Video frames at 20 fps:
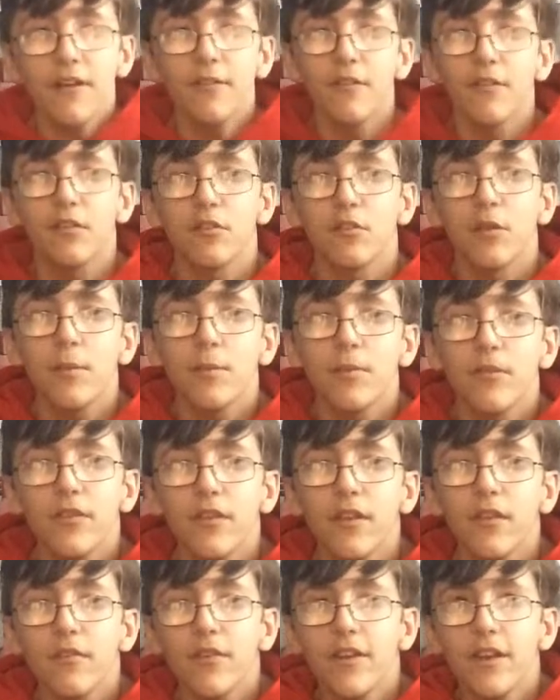have a script for
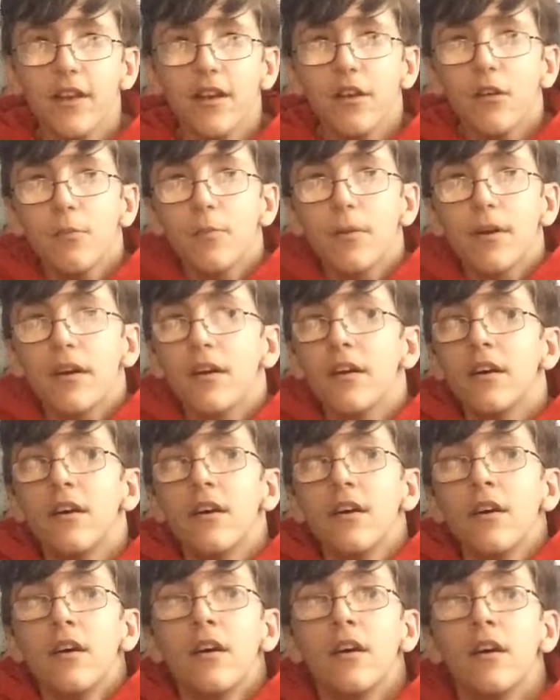this video, but
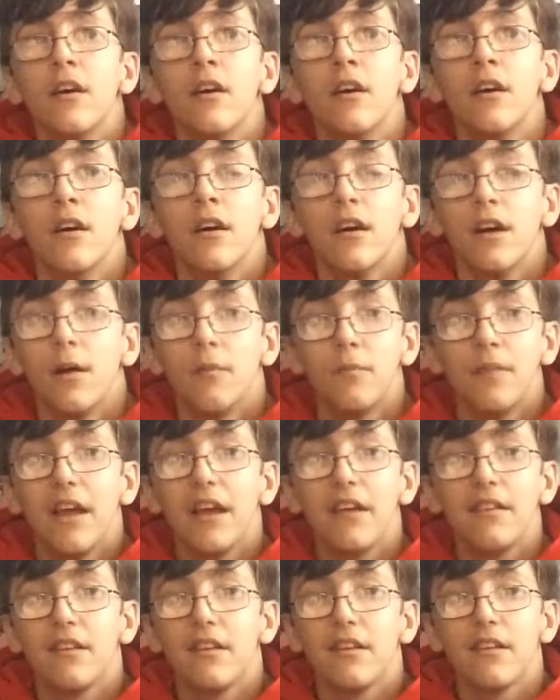I'm
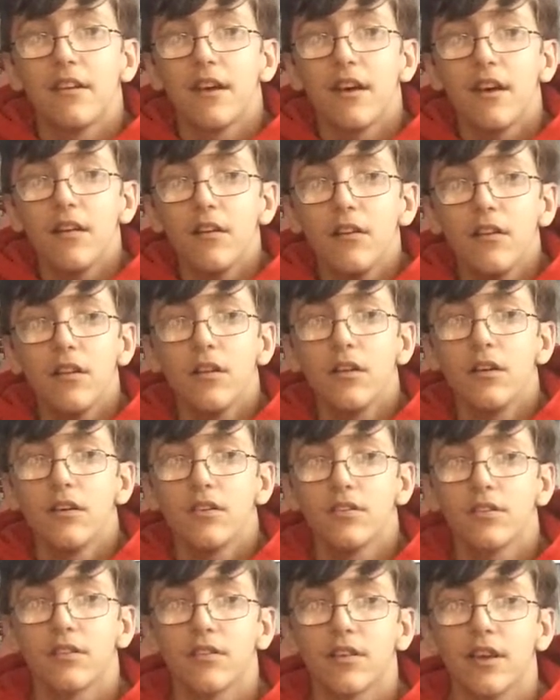lazy as hell,
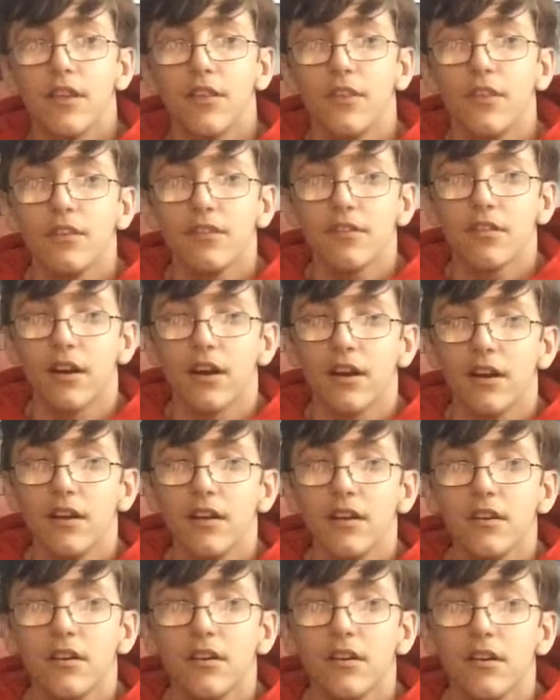just like this
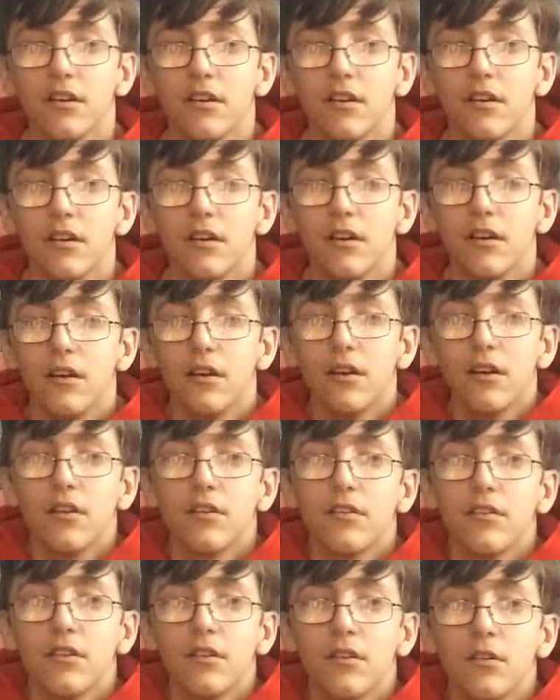guy.
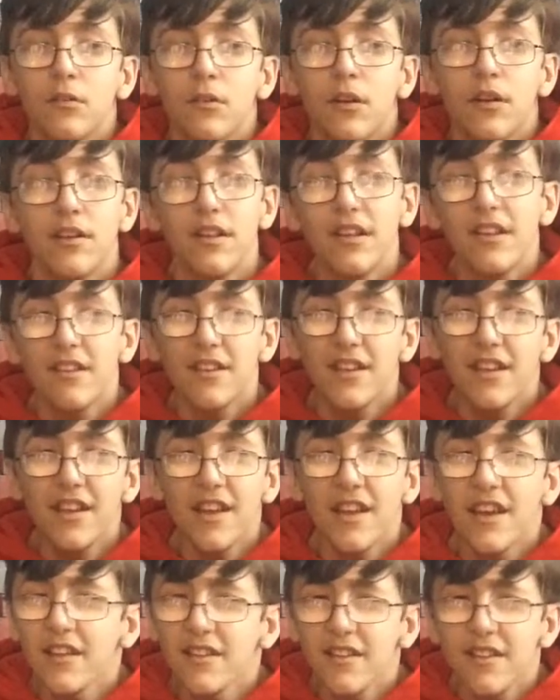So, is he
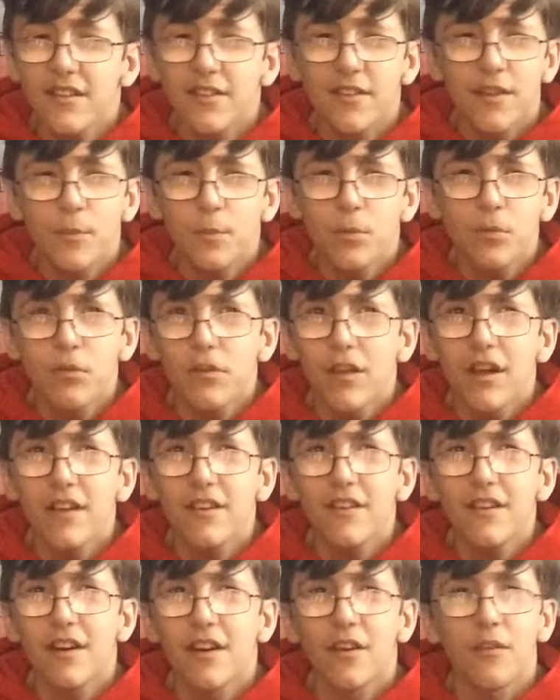lazy? Is Deadpool
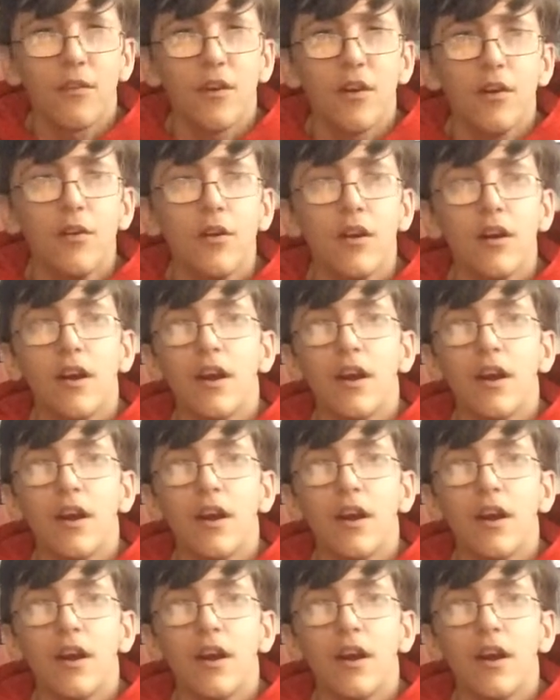lazy? I don't know.